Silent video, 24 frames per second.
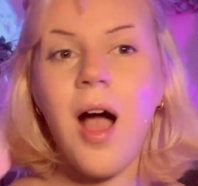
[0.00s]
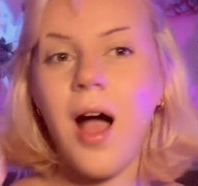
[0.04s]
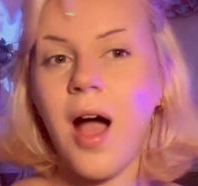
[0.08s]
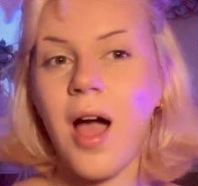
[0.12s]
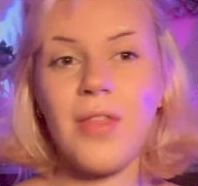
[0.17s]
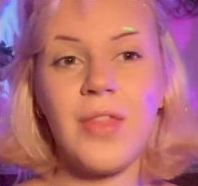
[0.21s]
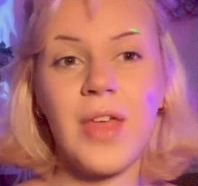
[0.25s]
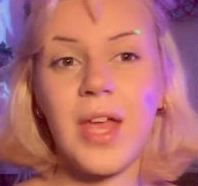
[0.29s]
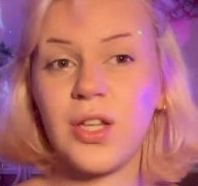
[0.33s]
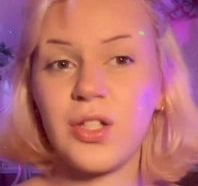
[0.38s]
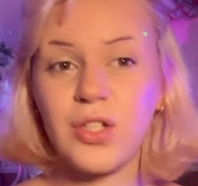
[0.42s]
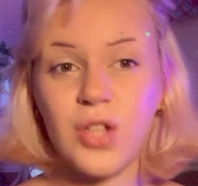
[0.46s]

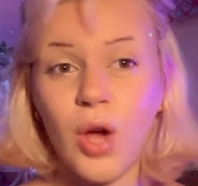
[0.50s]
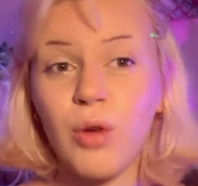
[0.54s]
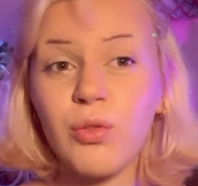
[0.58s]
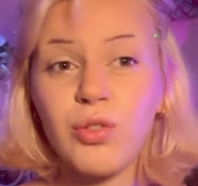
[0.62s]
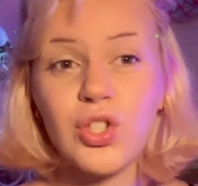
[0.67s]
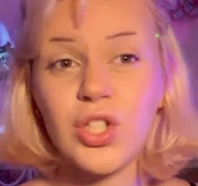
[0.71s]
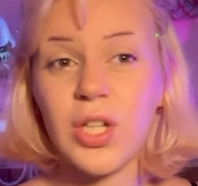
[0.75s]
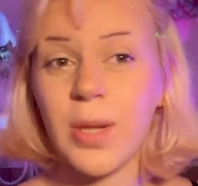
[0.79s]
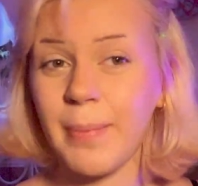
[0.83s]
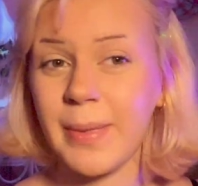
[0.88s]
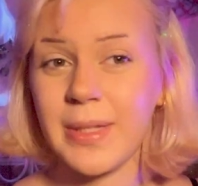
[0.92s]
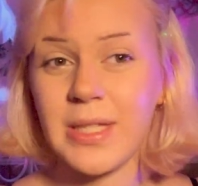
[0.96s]
They don't
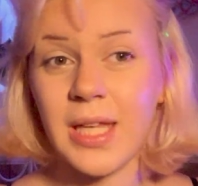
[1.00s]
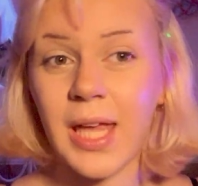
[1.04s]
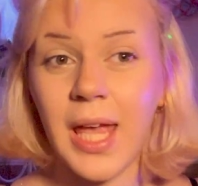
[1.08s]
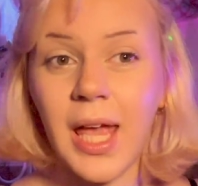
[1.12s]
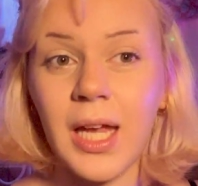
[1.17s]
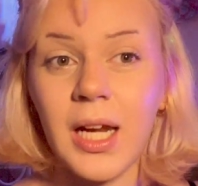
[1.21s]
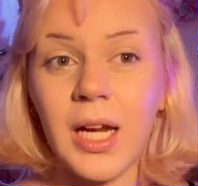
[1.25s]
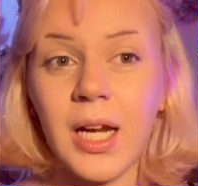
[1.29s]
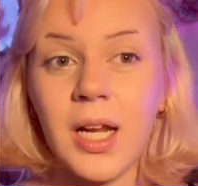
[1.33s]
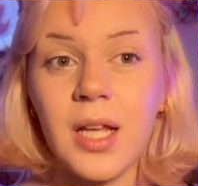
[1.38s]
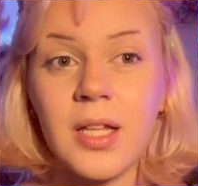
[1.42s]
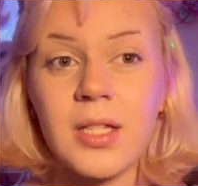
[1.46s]
ship it to
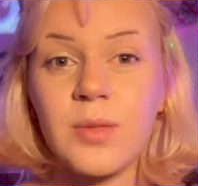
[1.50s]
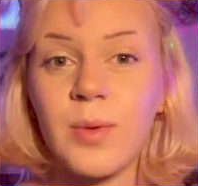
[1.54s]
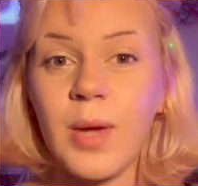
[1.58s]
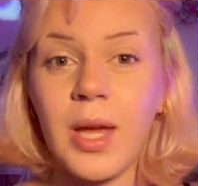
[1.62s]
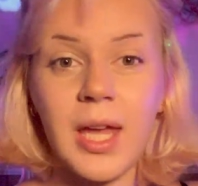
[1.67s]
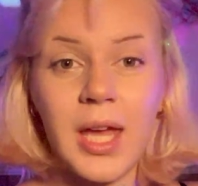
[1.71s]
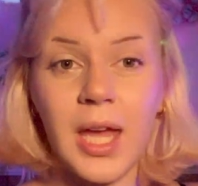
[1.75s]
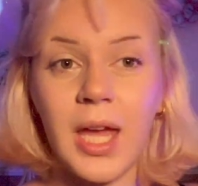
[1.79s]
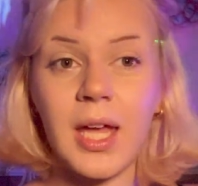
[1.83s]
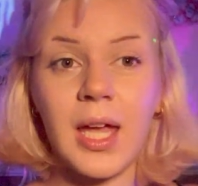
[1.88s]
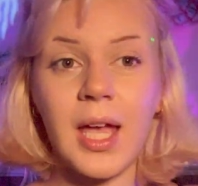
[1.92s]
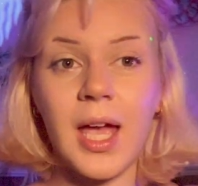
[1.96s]
Canada, so I
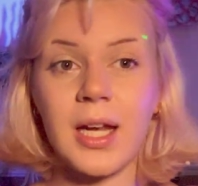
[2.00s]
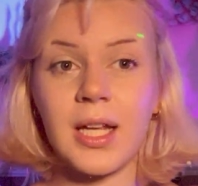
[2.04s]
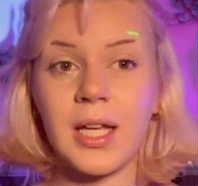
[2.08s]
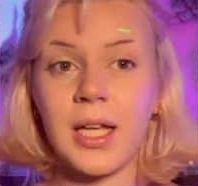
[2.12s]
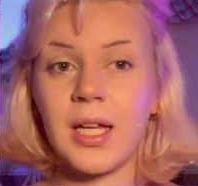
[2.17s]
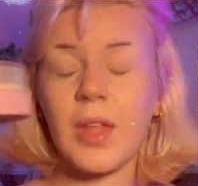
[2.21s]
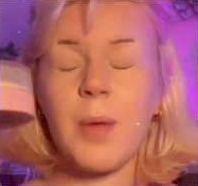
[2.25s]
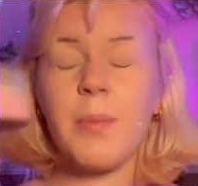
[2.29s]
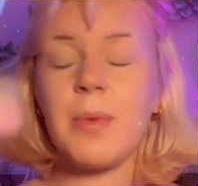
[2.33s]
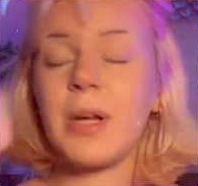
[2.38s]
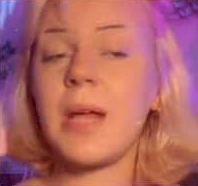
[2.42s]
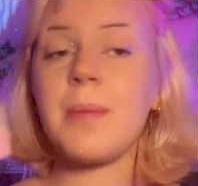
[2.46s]
can't get it,
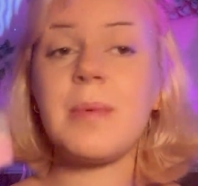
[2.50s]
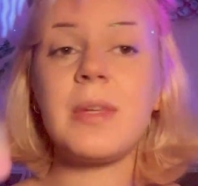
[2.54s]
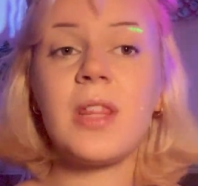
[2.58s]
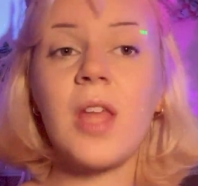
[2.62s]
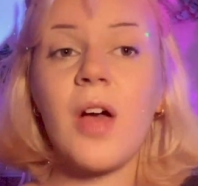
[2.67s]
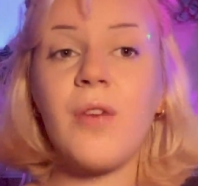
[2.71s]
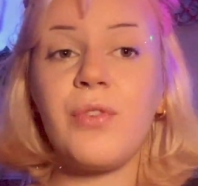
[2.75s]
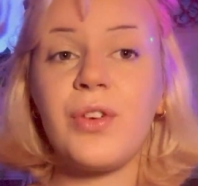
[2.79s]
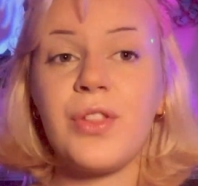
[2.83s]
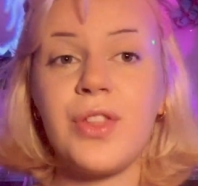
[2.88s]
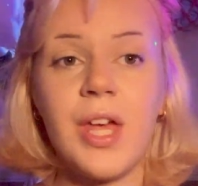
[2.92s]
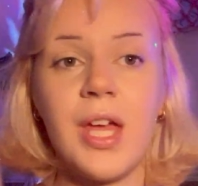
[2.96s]
but I'm in
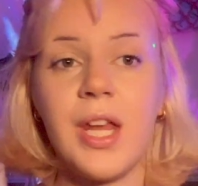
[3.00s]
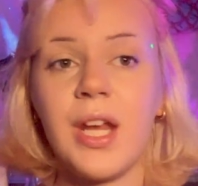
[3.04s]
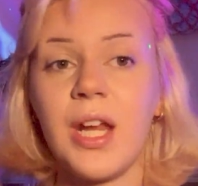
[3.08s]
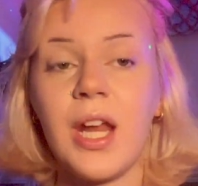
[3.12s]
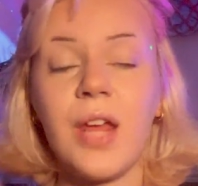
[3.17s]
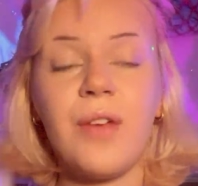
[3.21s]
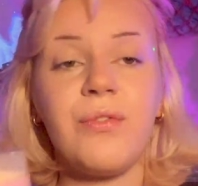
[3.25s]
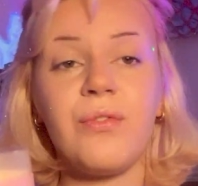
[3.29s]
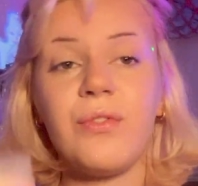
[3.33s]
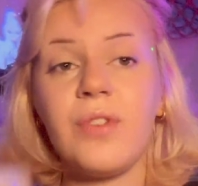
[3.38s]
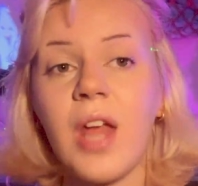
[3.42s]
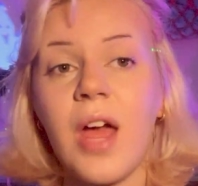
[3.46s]
love with it and
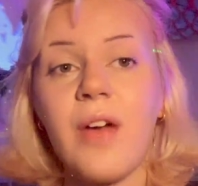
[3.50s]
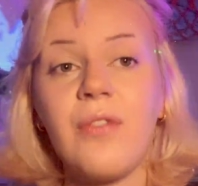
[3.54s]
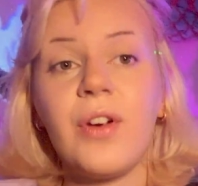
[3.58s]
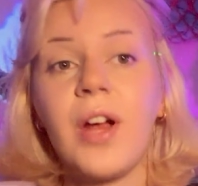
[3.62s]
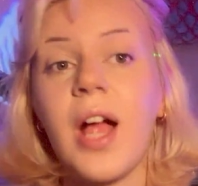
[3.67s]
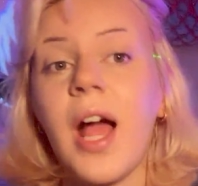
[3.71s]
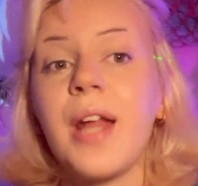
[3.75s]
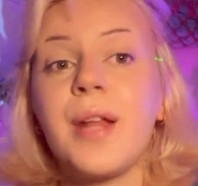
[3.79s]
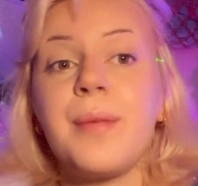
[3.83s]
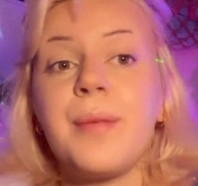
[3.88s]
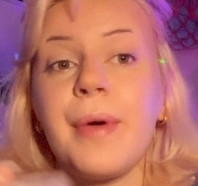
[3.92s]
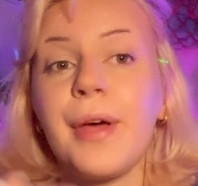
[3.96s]
I've never
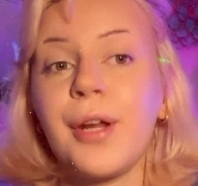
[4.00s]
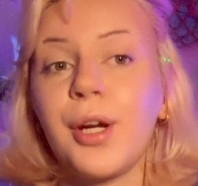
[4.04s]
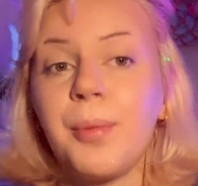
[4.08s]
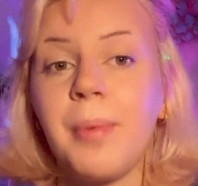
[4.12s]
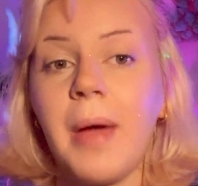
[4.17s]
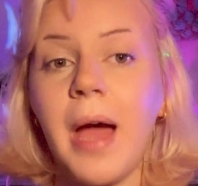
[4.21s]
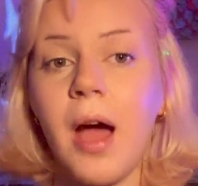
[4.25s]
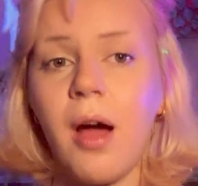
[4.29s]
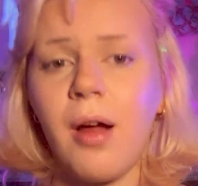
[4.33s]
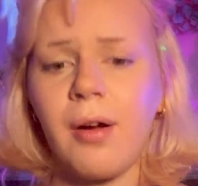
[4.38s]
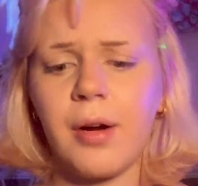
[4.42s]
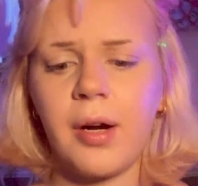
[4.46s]
had a better
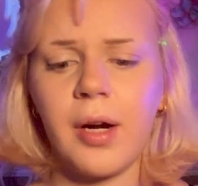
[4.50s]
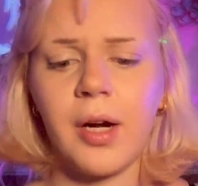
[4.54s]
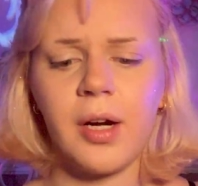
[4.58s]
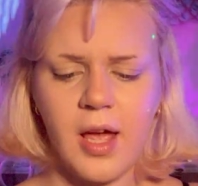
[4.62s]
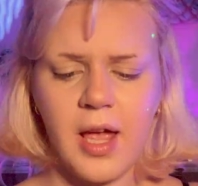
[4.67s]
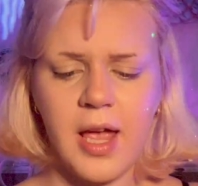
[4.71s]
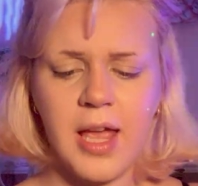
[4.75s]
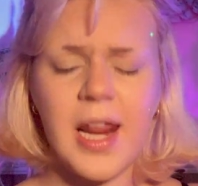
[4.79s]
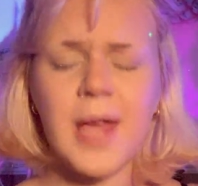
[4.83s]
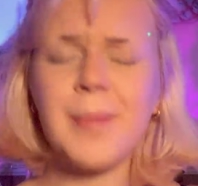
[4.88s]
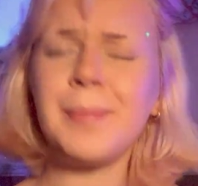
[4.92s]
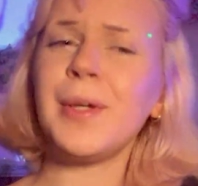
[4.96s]
powder,
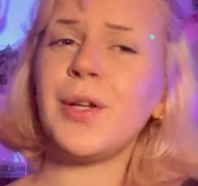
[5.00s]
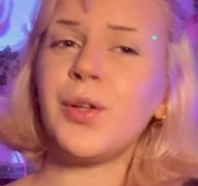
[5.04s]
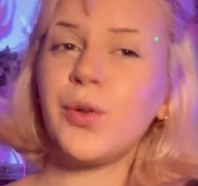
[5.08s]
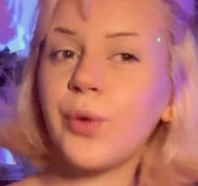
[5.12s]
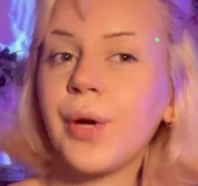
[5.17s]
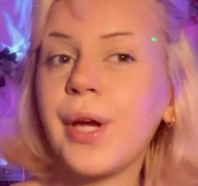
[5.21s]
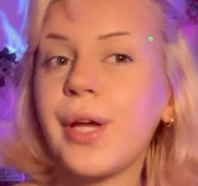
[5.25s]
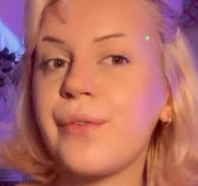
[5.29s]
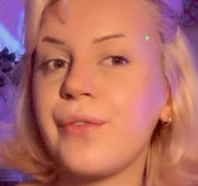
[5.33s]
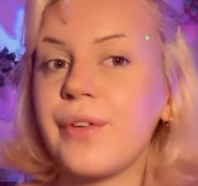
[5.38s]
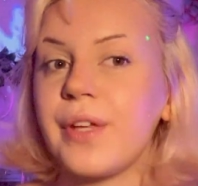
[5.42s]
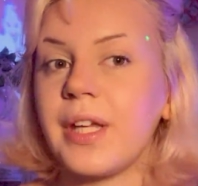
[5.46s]
and I've been
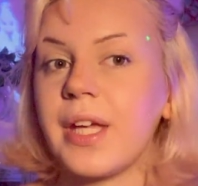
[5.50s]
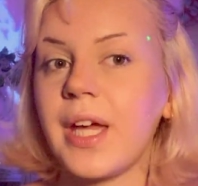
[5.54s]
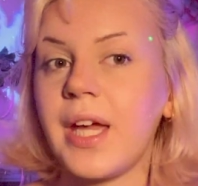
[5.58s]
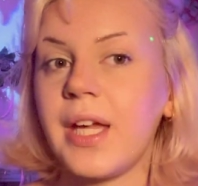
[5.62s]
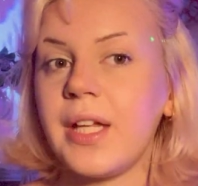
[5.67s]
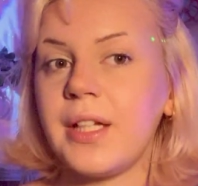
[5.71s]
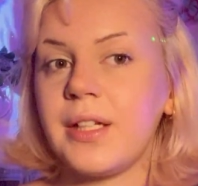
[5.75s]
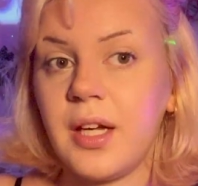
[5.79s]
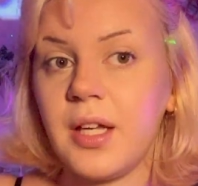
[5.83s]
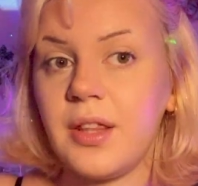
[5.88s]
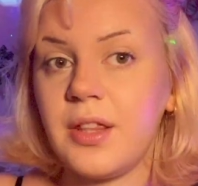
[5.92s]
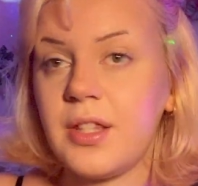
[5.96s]
grieving it
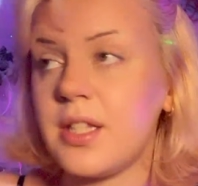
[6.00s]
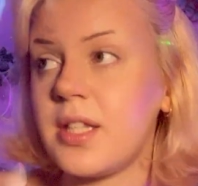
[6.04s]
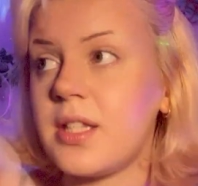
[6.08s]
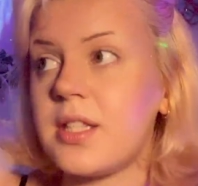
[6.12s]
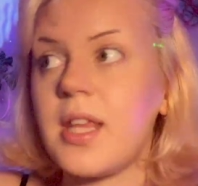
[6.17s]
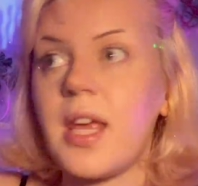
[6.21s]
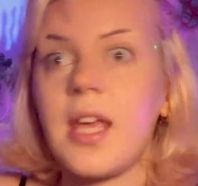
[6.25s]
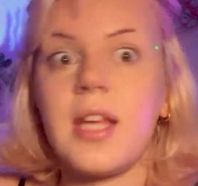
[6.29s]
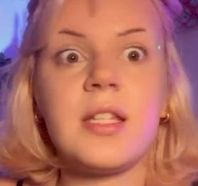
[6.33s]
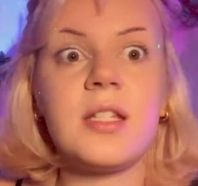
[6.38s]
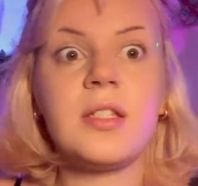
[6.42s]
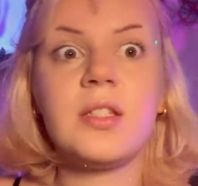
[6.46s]
since
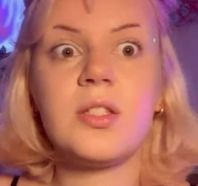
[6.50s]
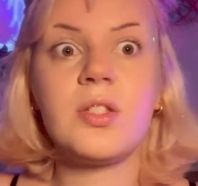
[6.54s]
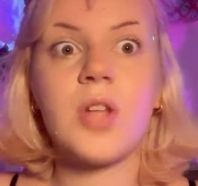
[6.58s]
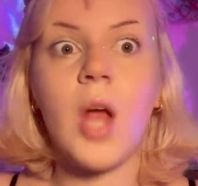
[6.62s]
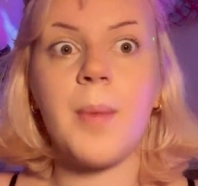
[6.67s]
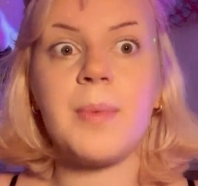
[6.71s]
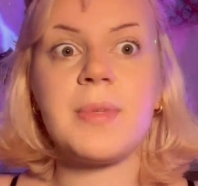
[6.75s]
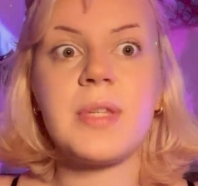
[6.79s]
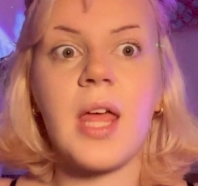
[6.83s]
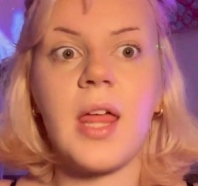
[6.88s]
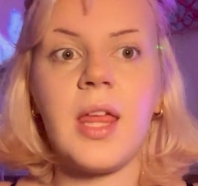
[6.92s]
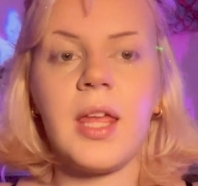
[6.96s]
they
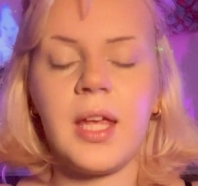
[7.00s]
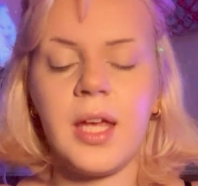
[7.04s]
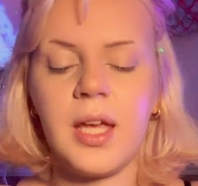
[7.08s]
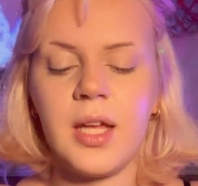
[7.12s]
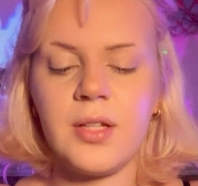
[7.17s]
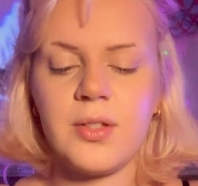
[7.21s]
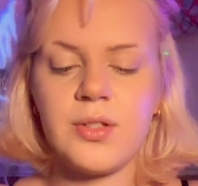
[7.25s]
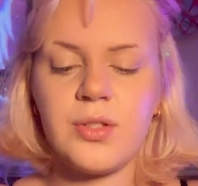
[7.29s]
stopped selling it.